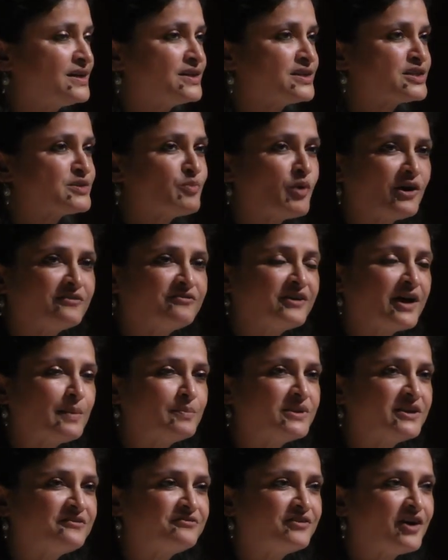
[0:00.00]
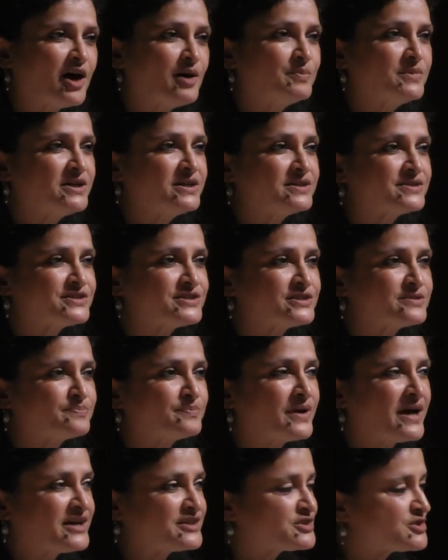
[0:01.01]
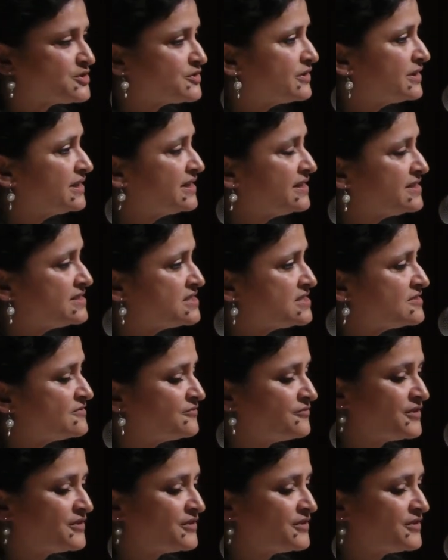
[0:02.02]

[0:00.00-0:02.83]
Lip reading: small family farmers, pastoralists,